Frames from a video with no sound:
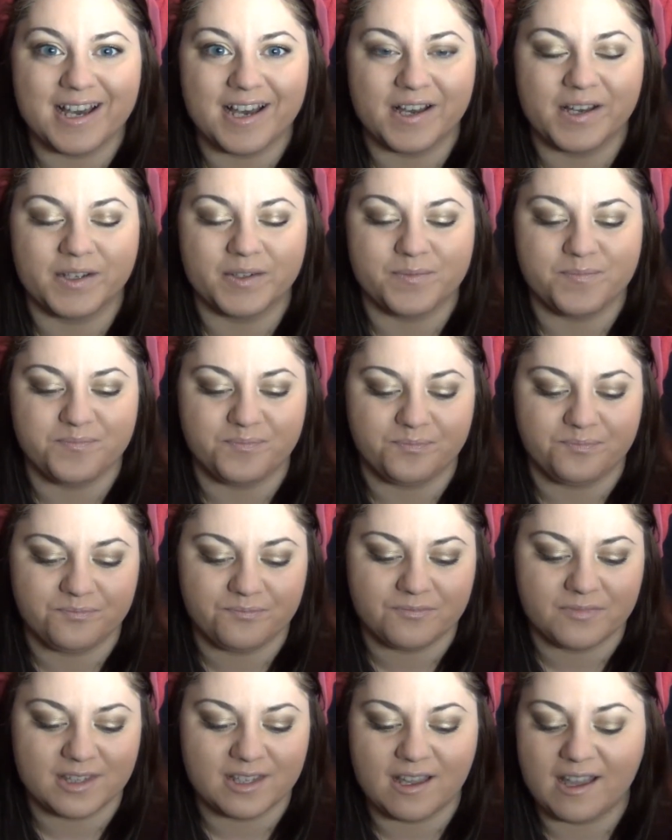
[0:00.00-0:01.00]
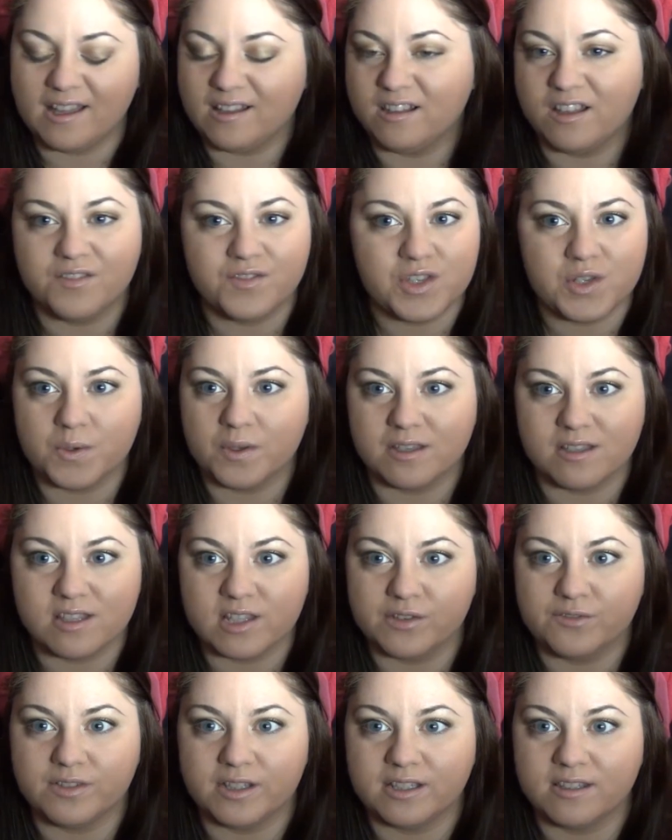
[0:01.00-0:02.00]
I love doing
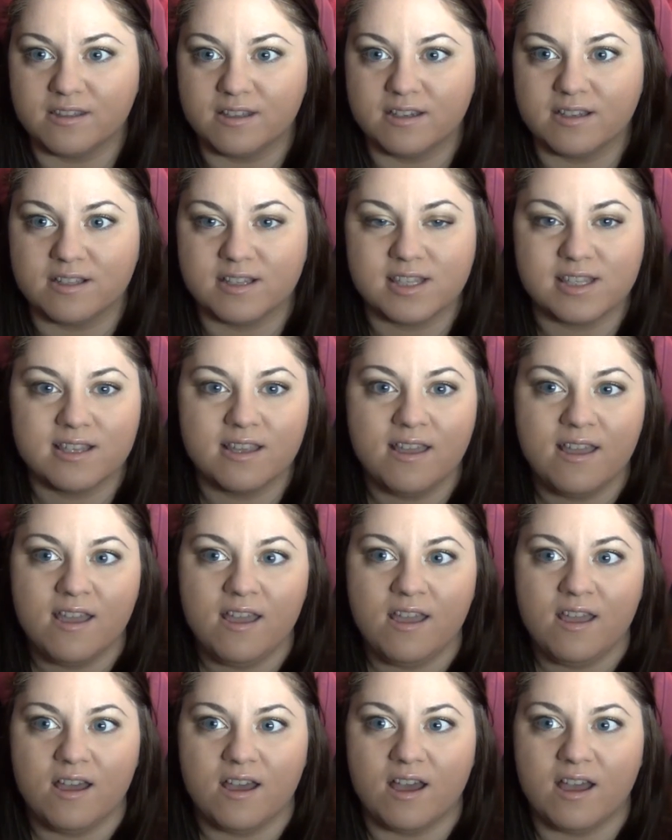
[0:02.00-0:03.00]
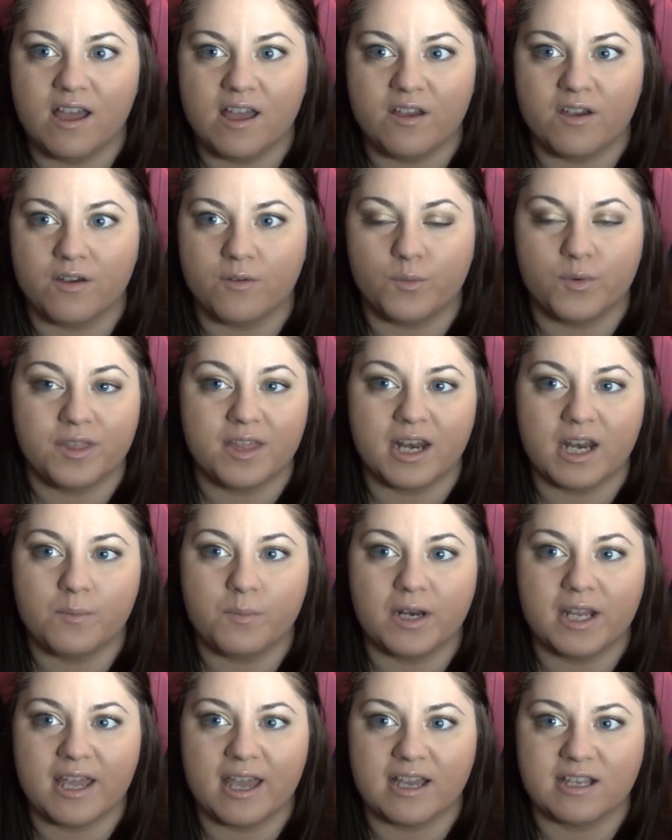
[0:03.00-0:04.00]
stuff like this. With
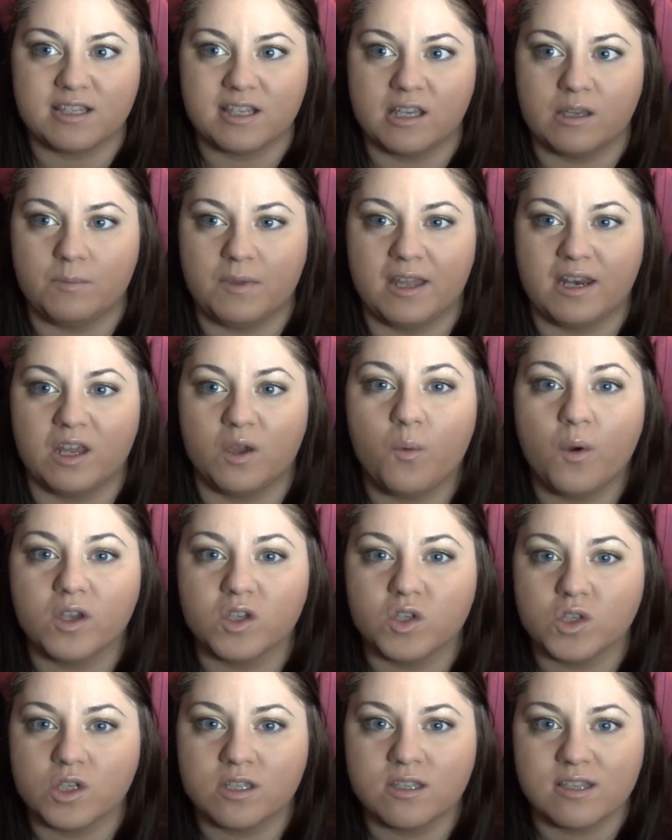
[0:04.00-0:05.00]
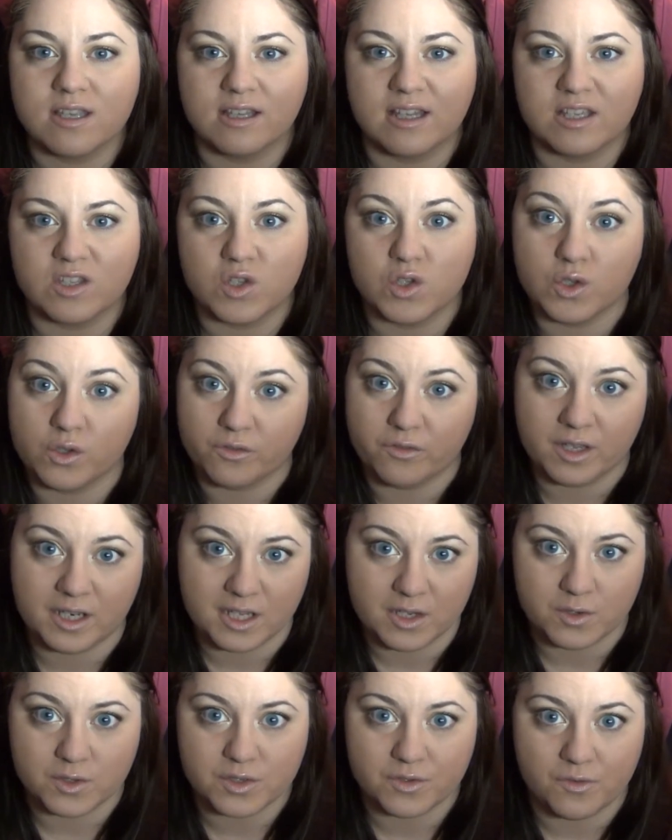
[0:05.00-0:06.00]
anybody asking me any questions, I like to do
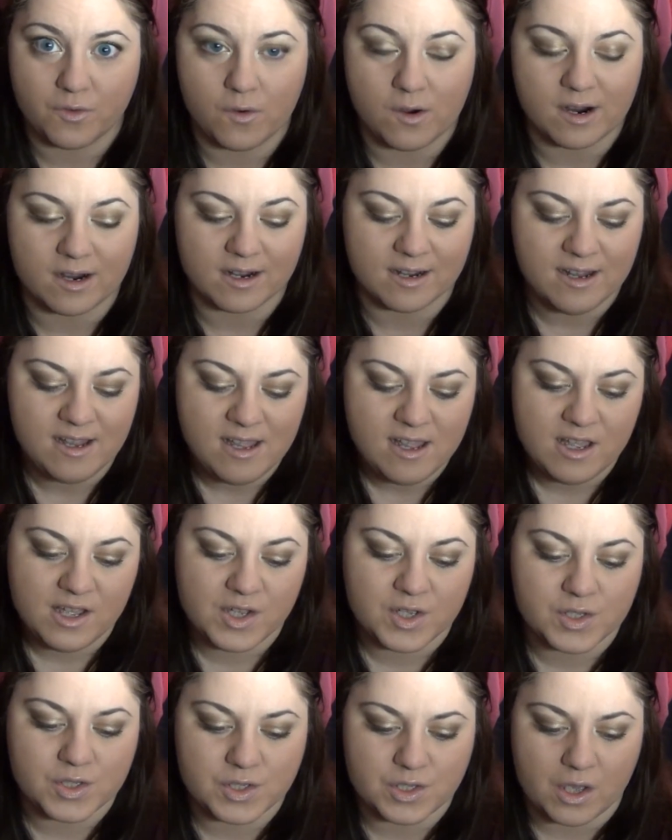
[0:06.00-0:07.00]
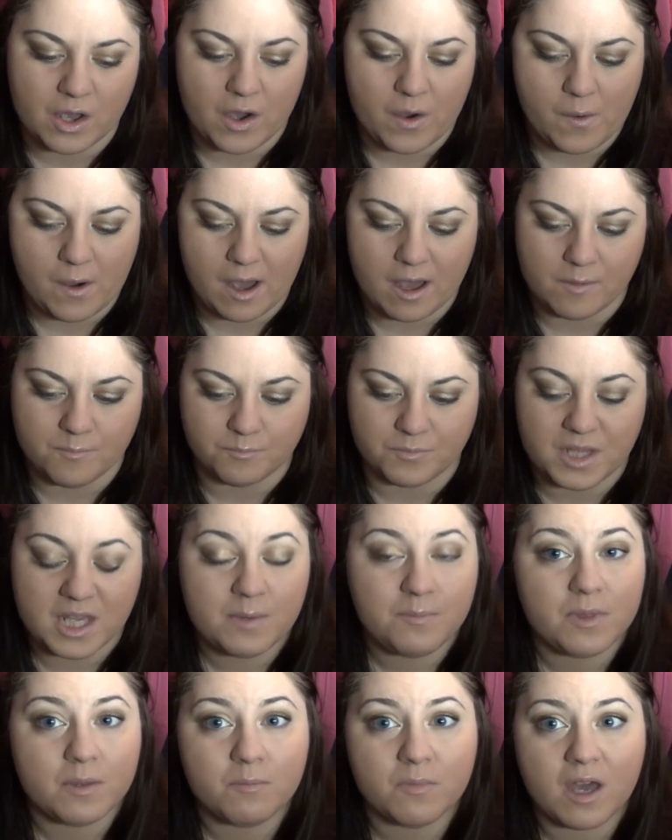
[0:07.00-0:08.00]
videos for. So
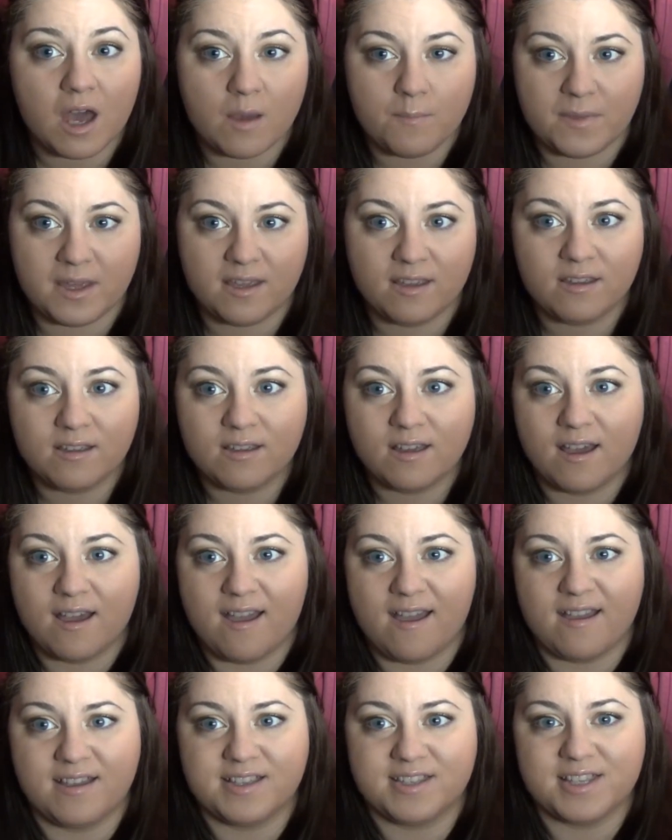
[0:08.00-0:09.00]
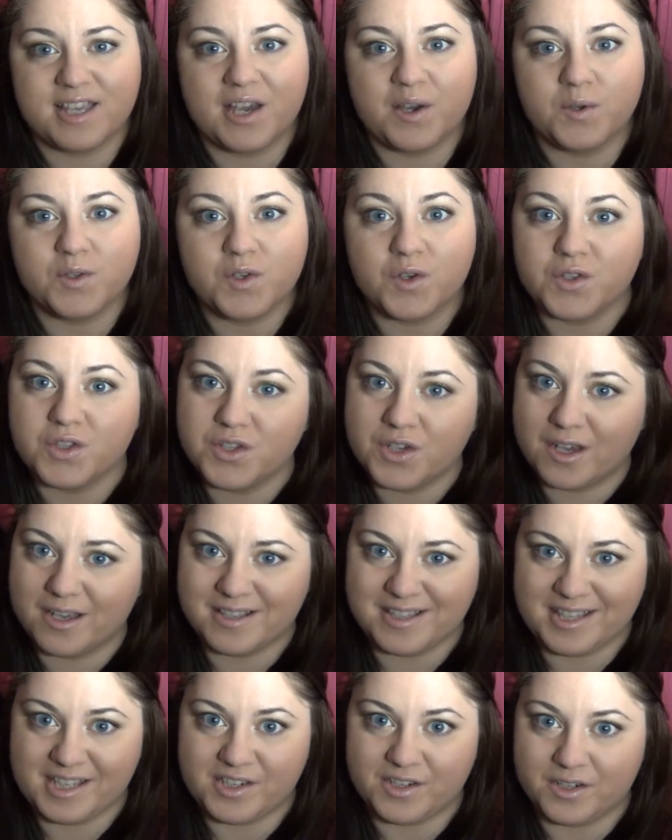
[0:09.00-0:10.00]
keep them coming, and I will talk to you
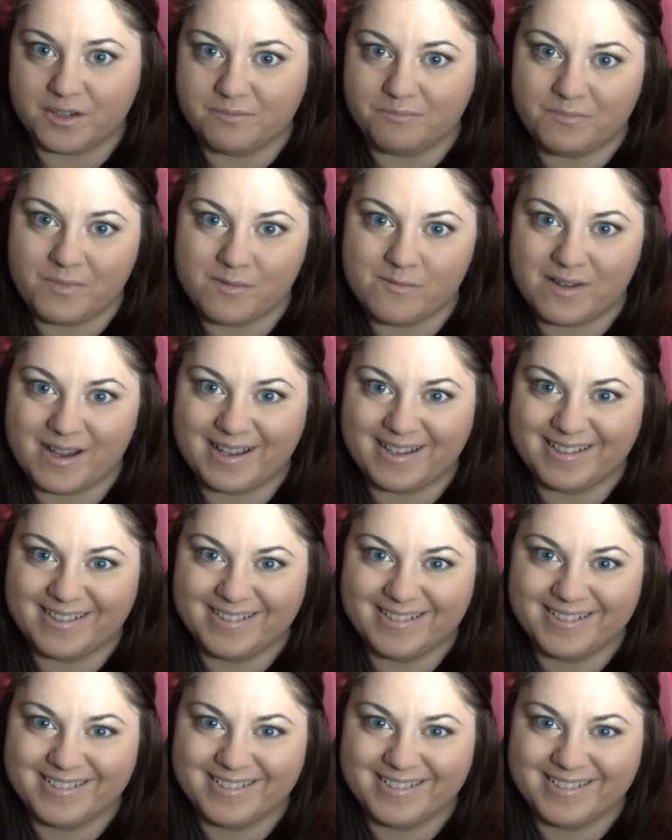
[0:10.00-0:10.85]
guys later. Bye-bye.